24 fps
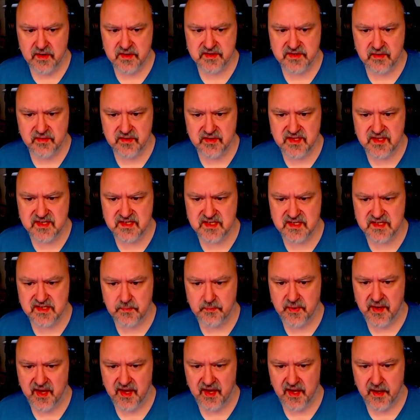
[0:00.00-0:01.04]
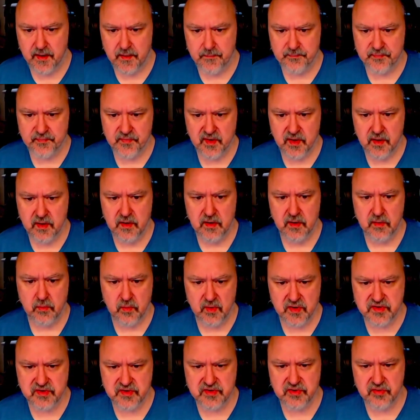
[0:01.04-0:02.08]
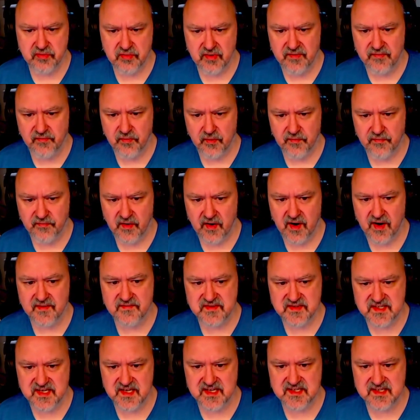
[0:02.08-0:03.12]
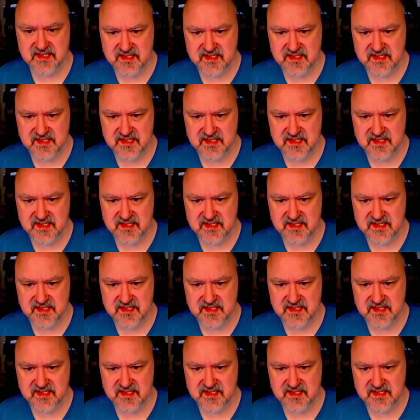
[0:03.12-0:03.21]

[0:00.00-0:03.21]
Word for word: So this is a pair. 1, 2, 3, 4, 5, 6,